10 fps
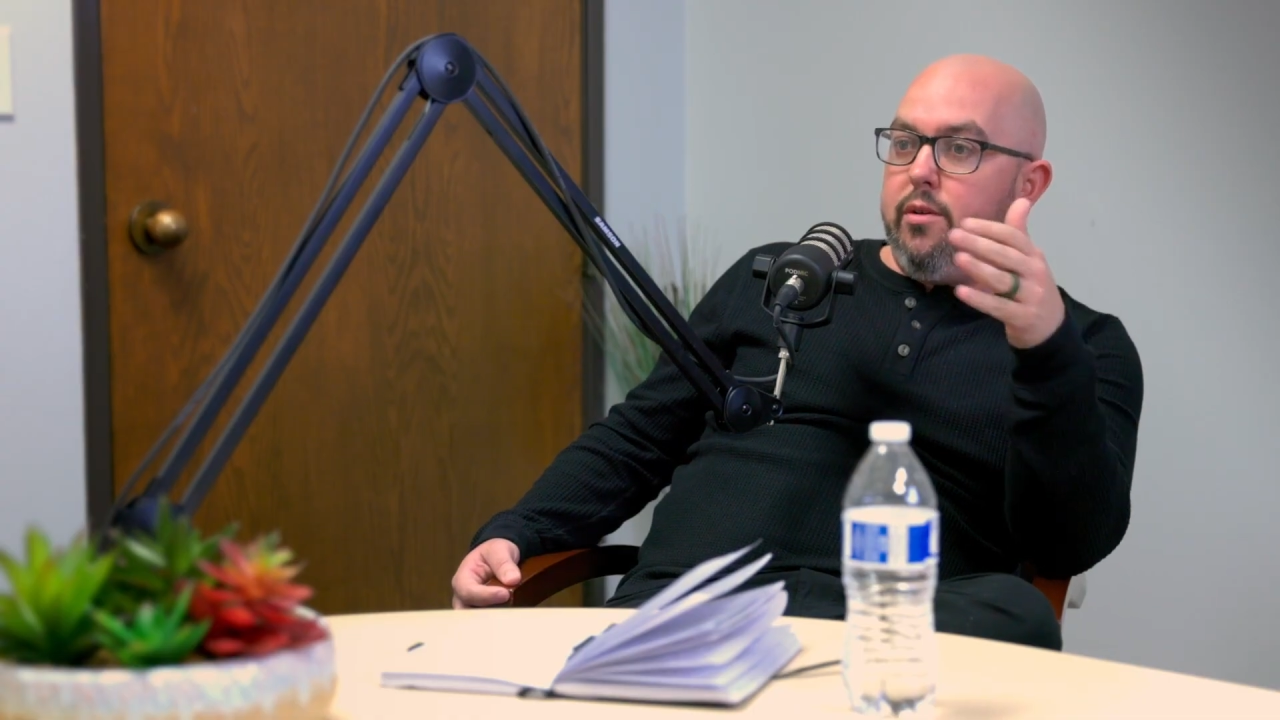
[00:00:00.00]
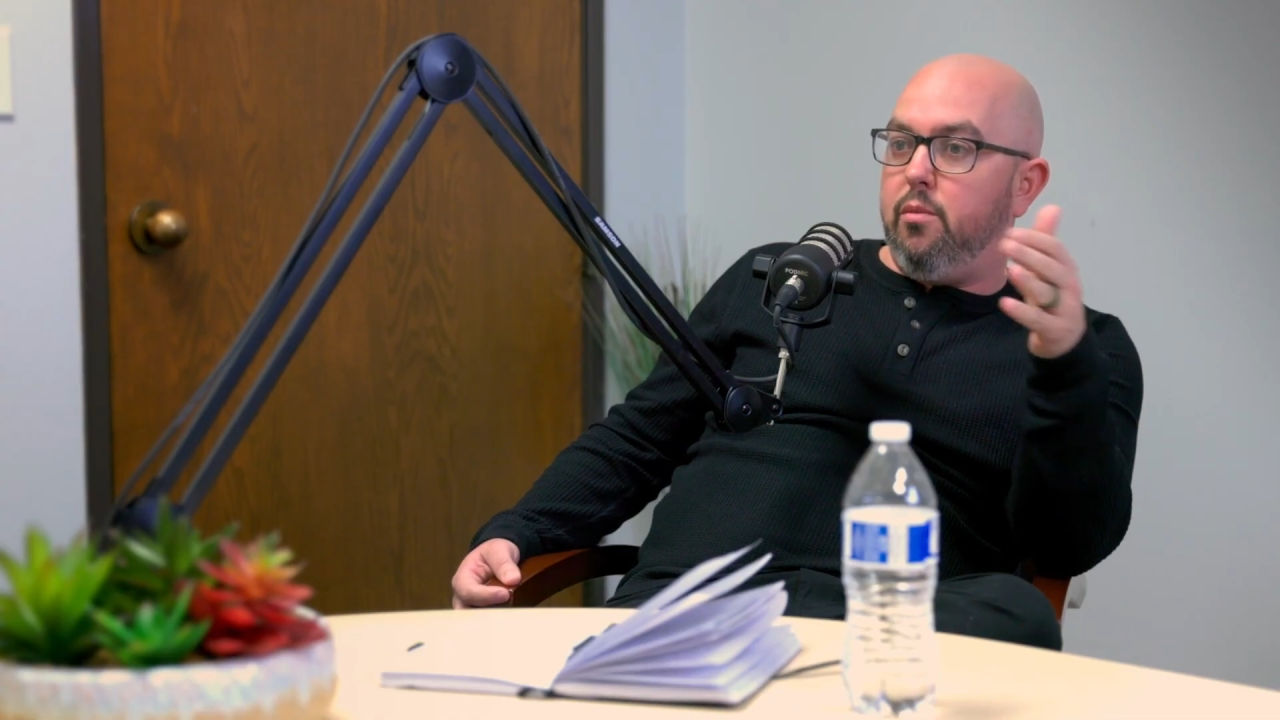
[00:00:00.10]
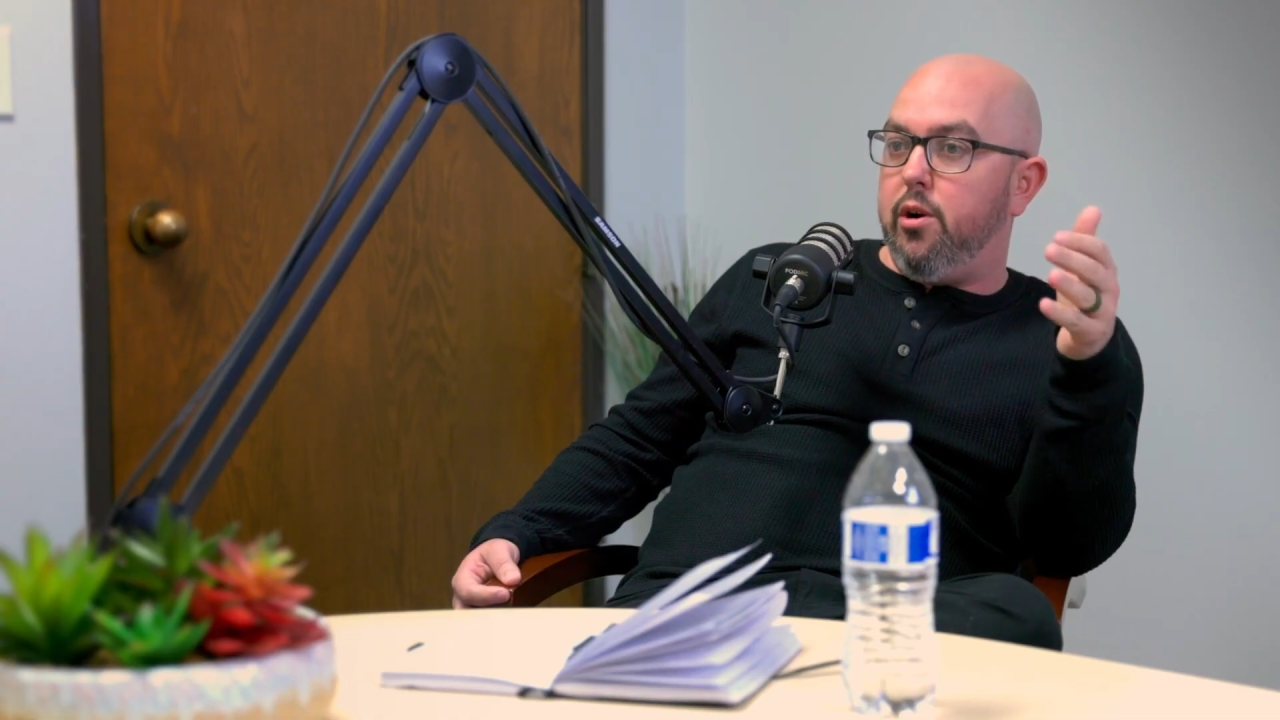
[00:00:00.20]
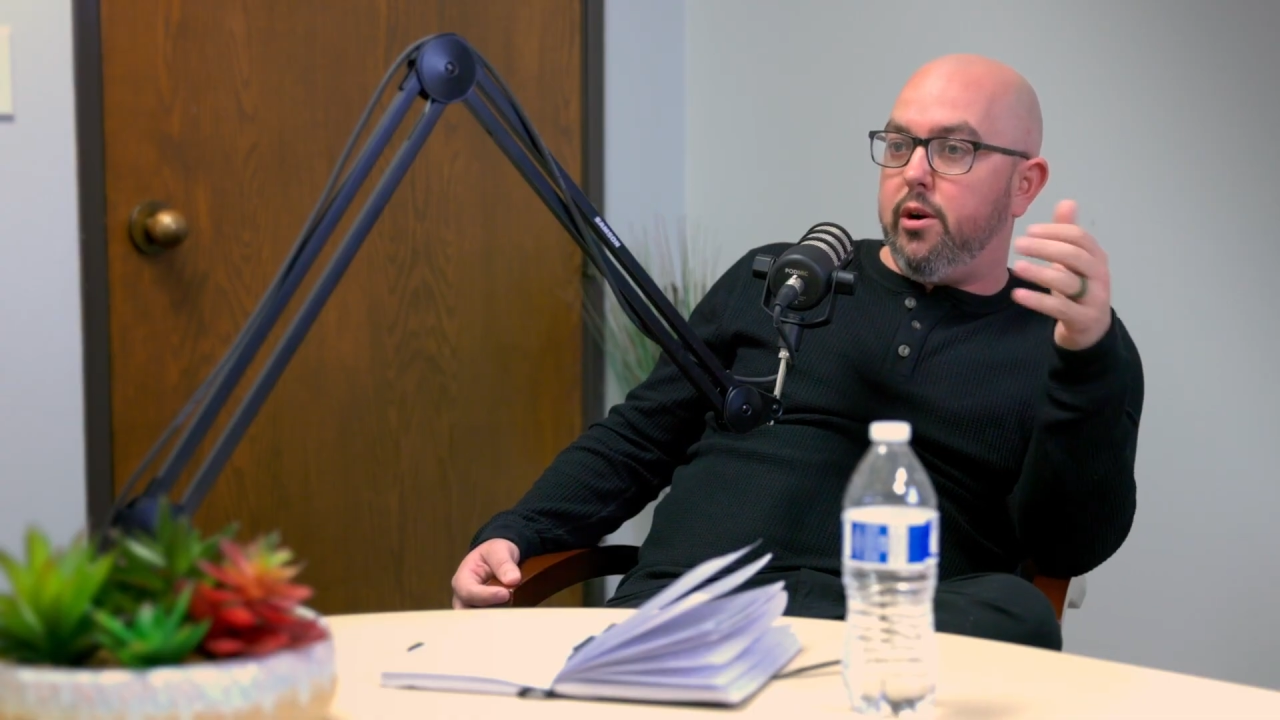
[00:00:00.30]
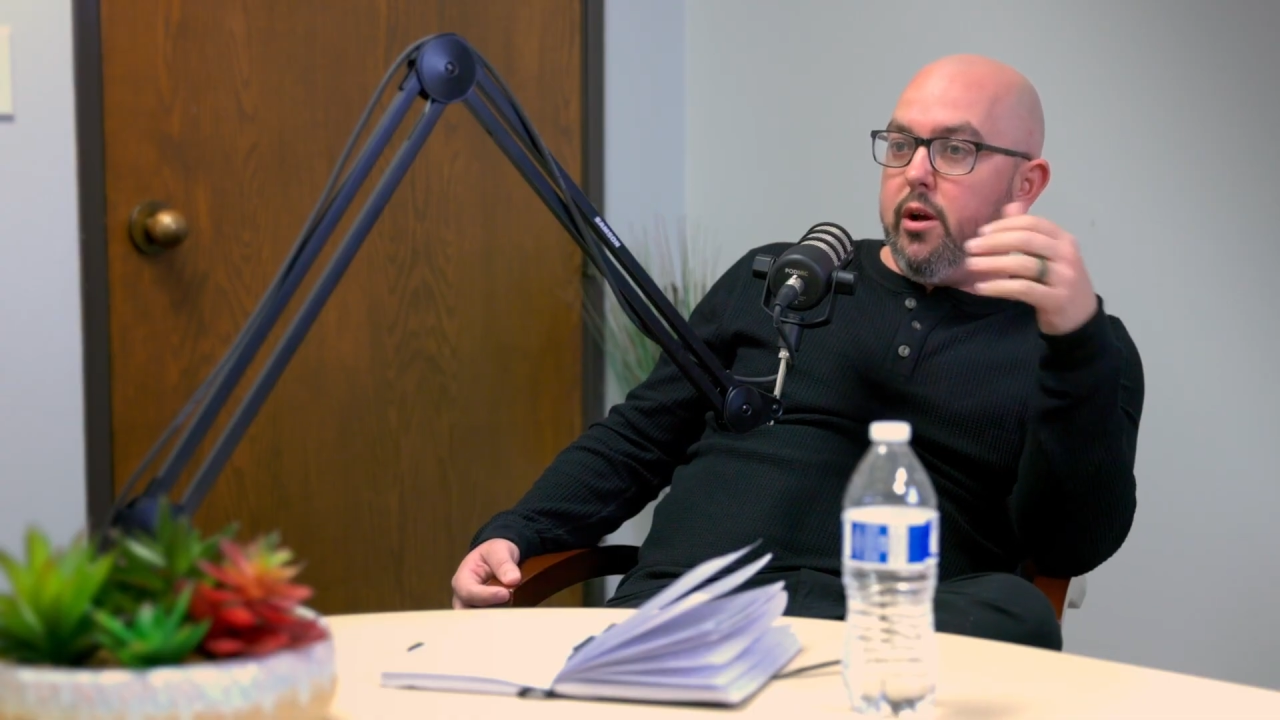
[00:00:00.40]
the
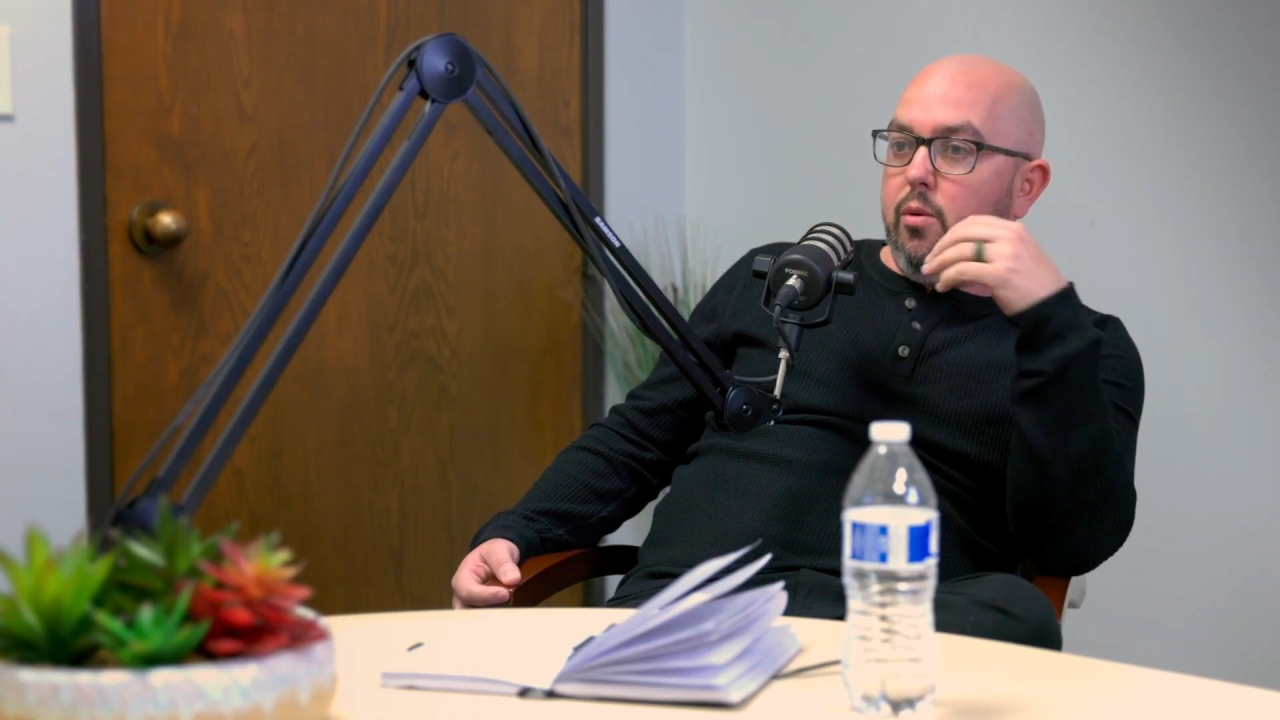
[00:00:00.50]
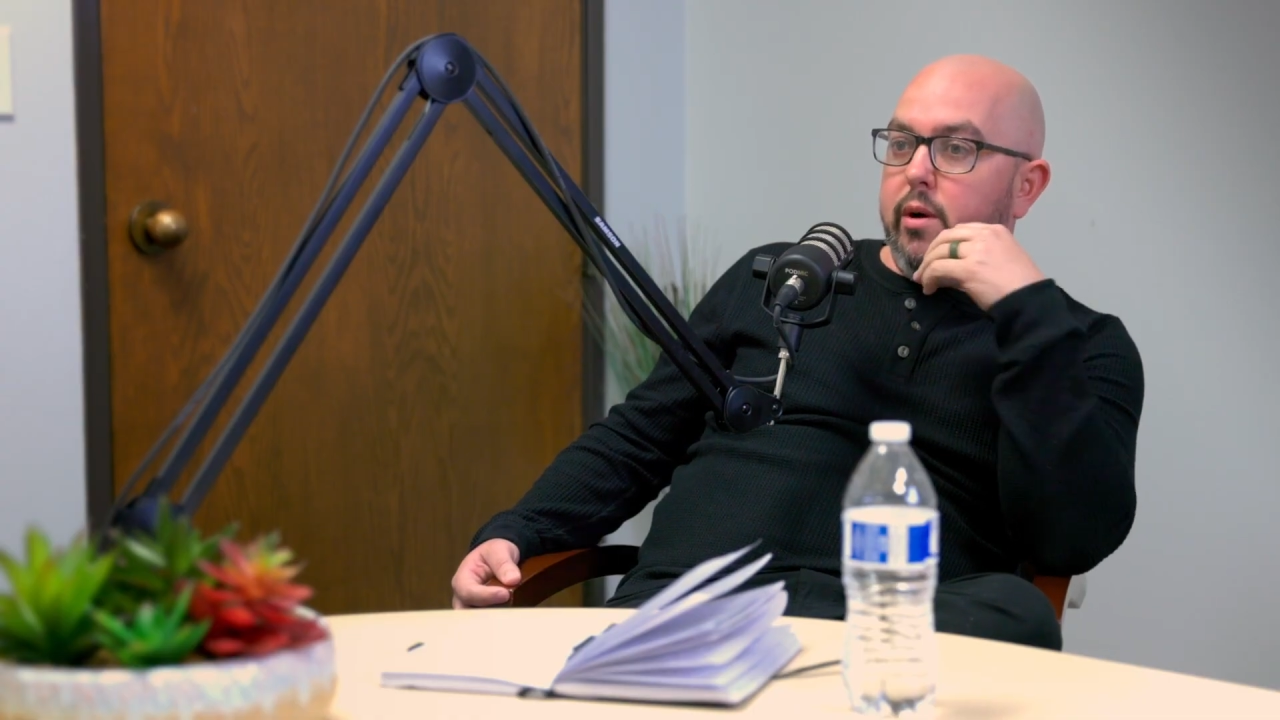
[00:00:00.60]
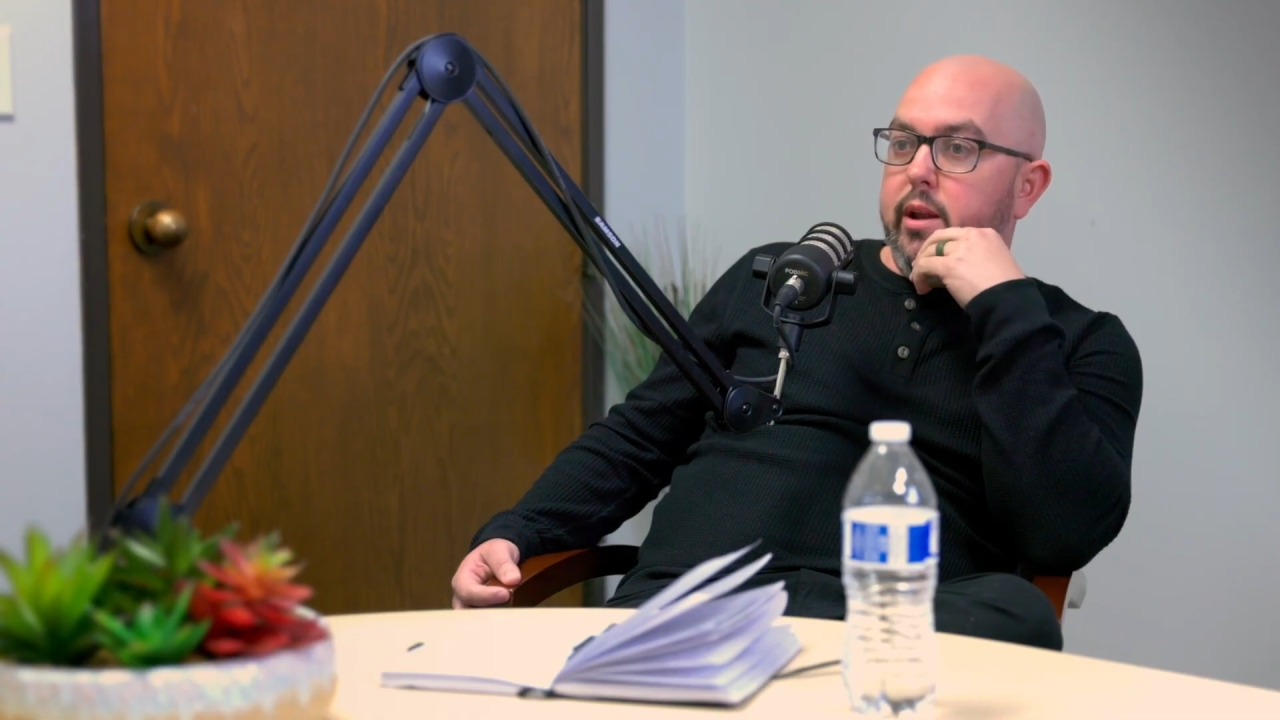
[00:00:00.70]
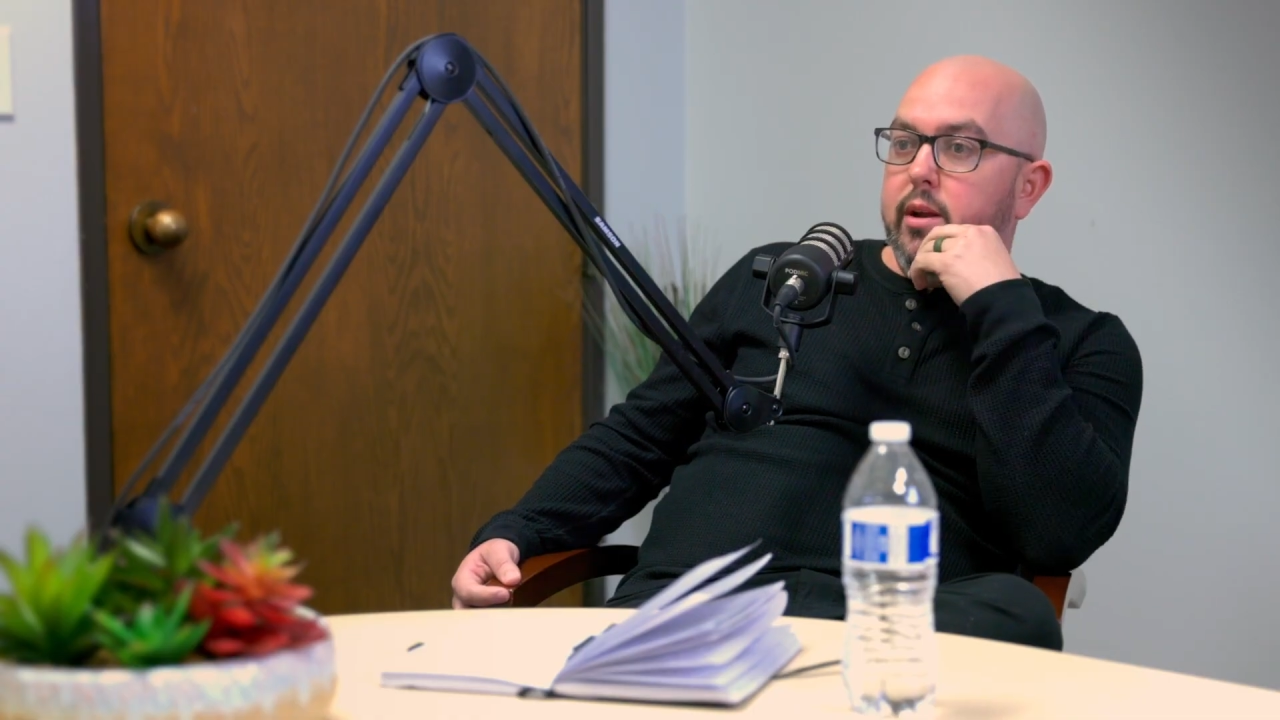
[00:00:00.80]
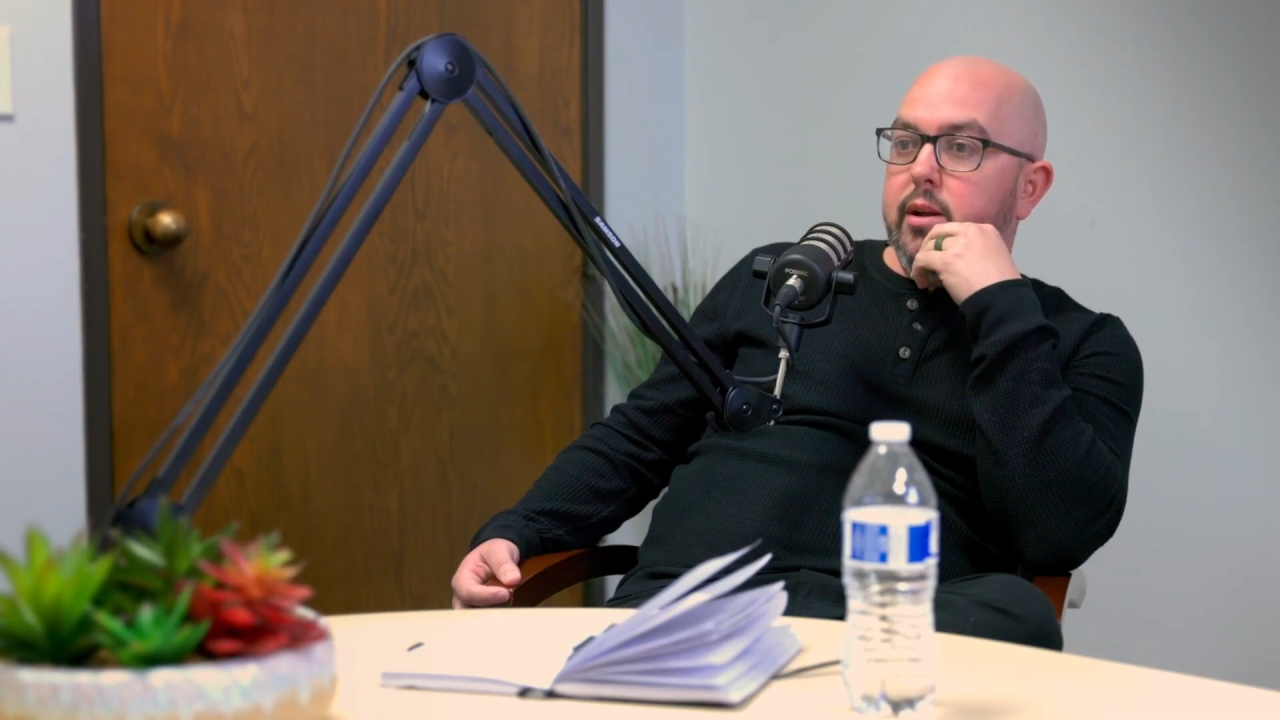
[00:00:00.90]
more you're going to win.